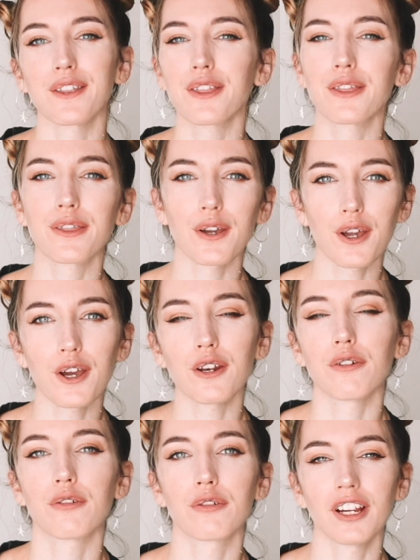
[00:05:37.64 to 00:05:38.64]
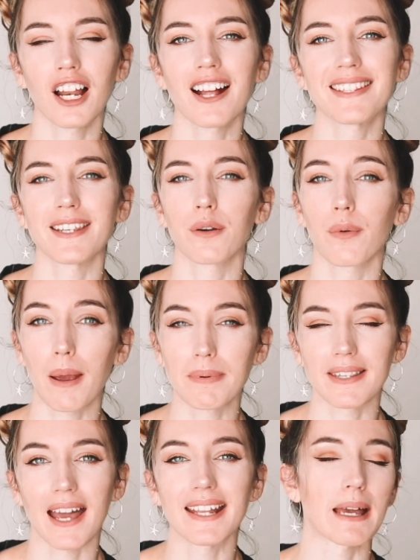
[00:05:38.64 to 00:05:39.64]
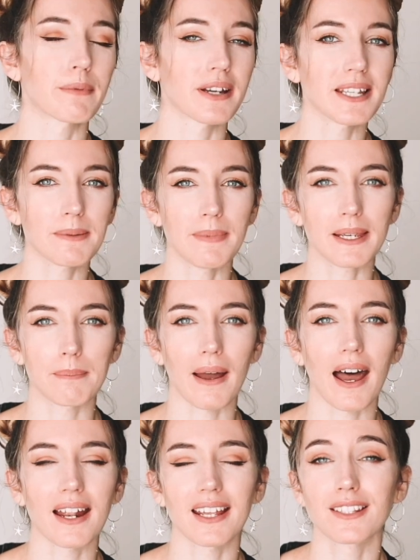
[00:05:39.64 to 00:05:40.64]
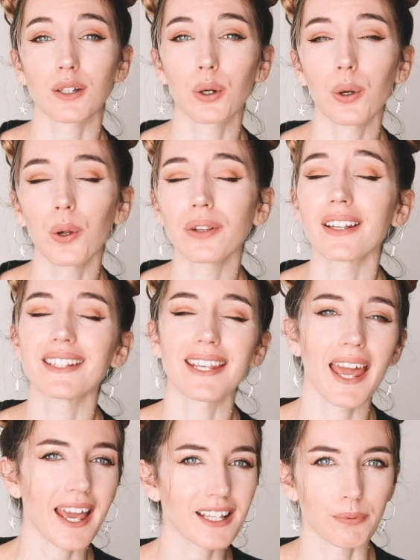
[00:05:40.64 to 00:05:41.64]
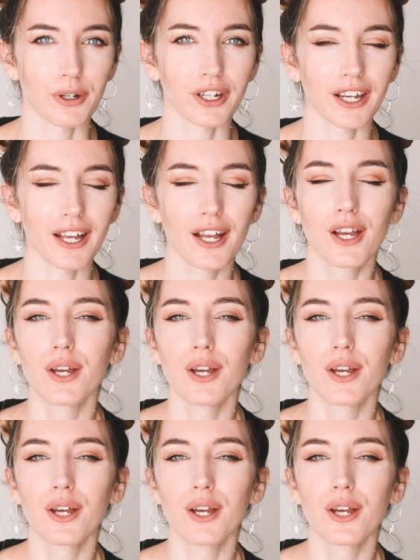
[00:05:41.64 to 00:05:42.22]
The third freelancing website I'm going to speak about is called TextBroker.